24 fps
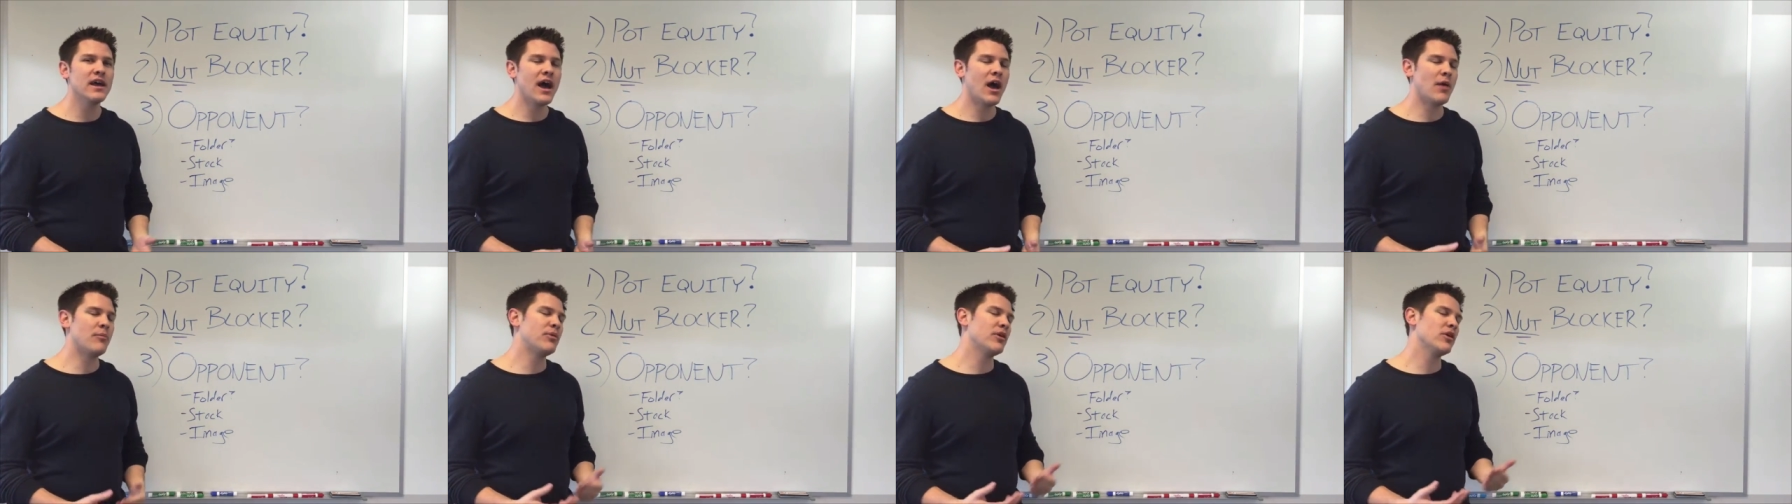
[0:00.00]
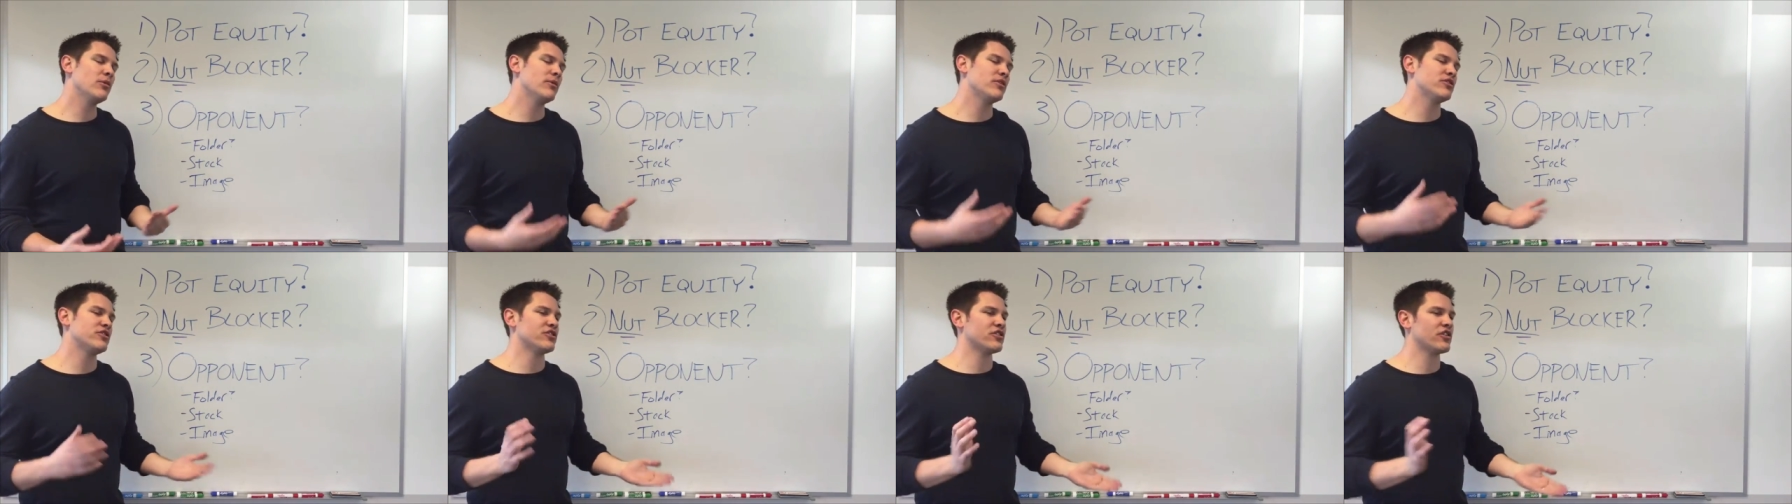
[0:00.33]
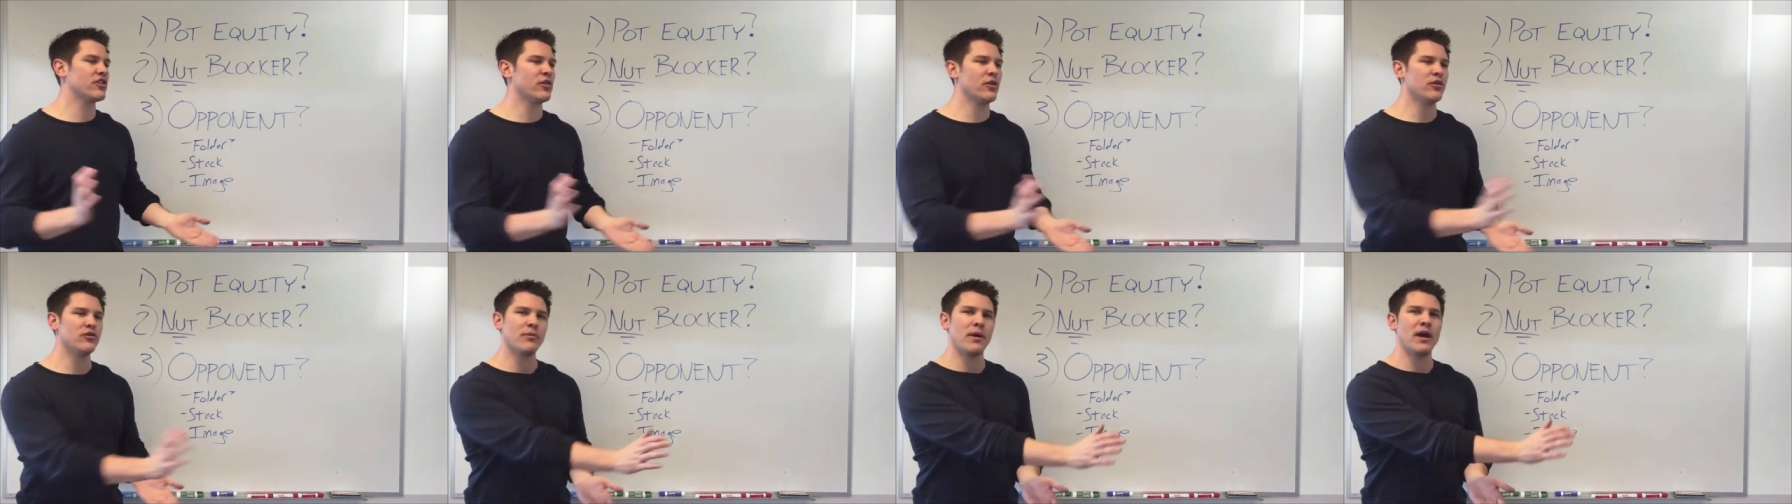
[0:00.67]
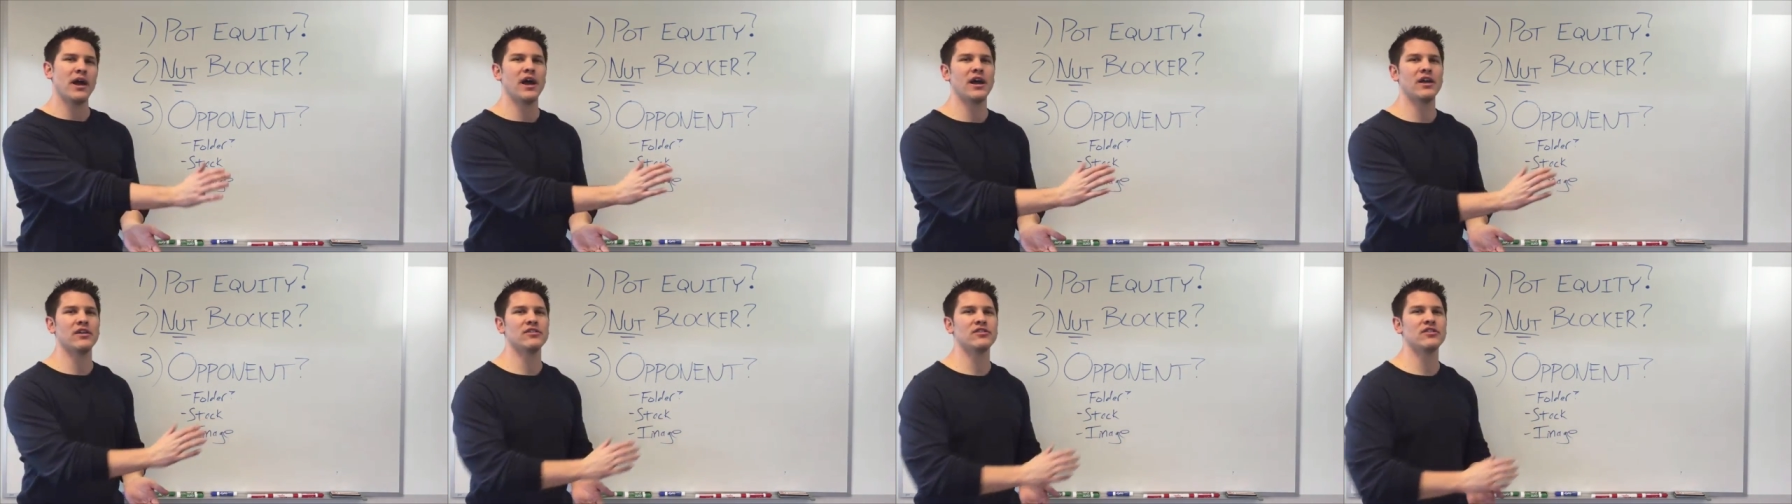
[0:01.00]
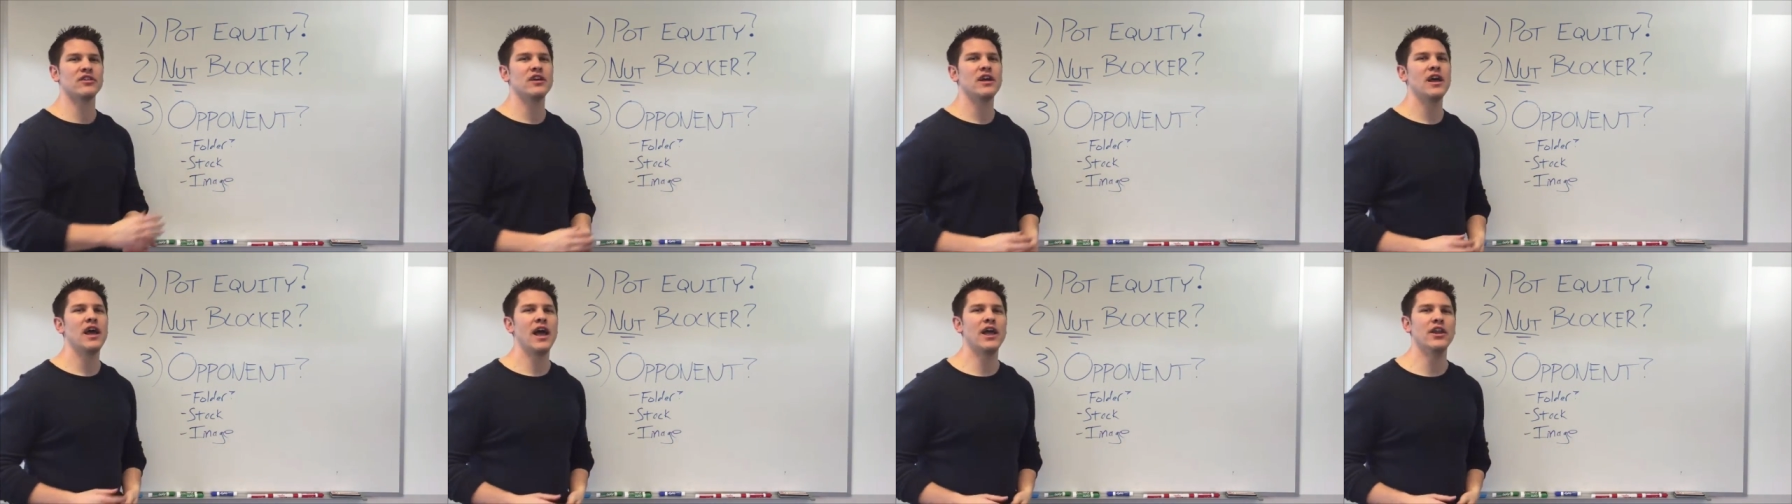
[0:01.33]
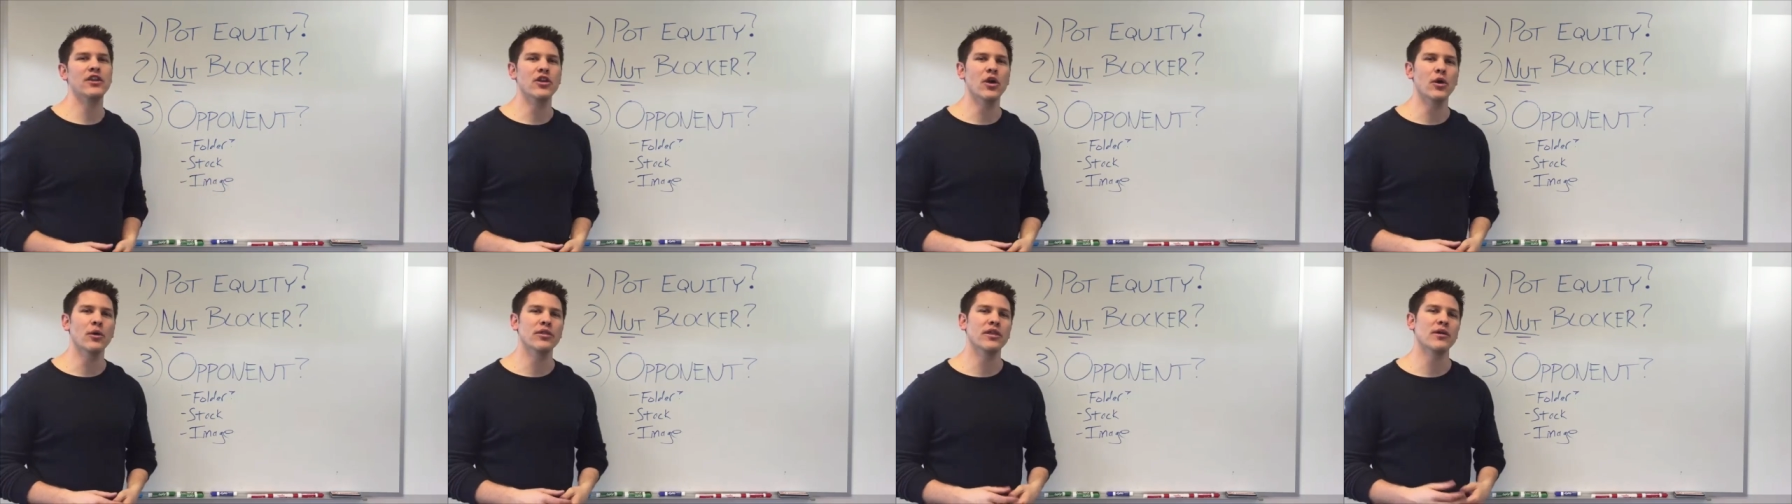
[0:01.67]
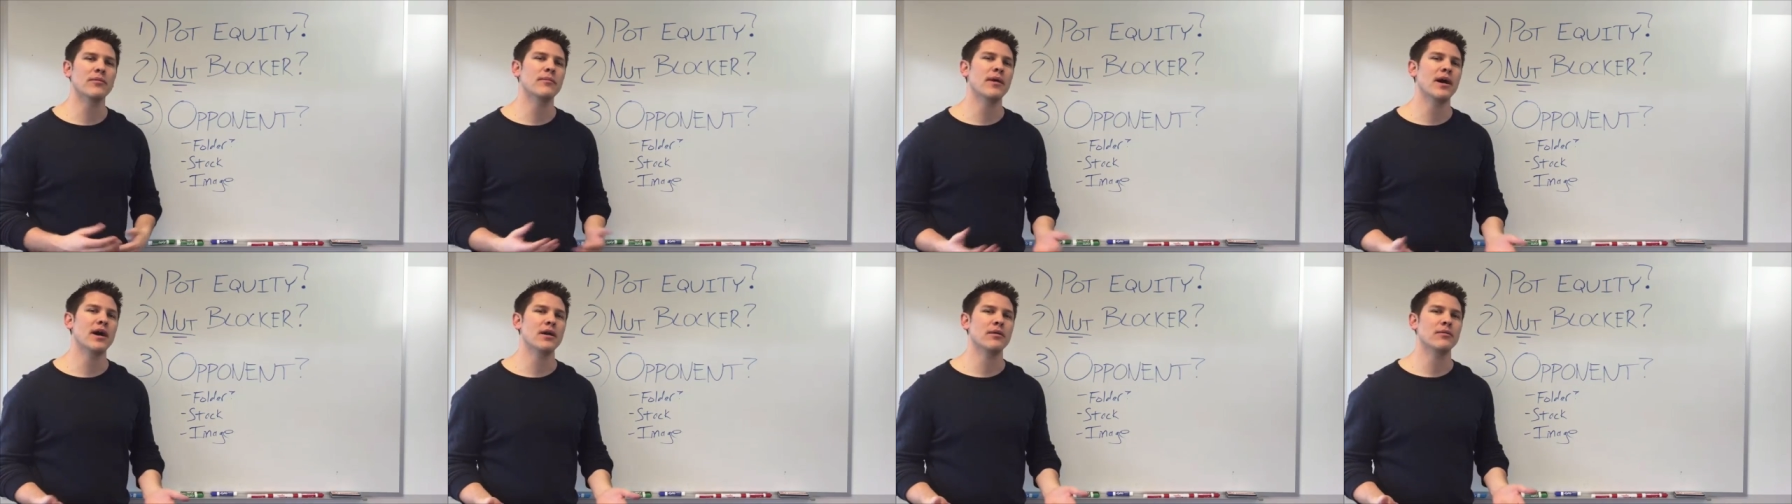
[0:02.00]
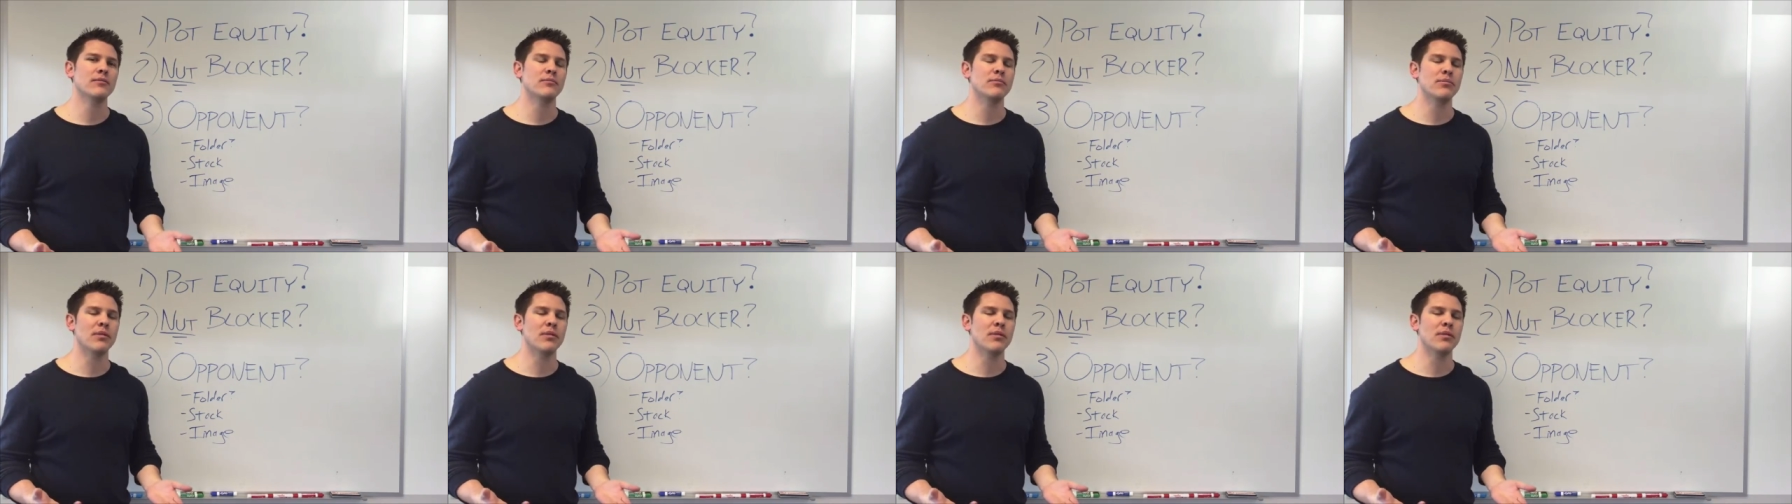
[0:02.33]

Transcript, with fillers: I pretty much just close my eyes and know that my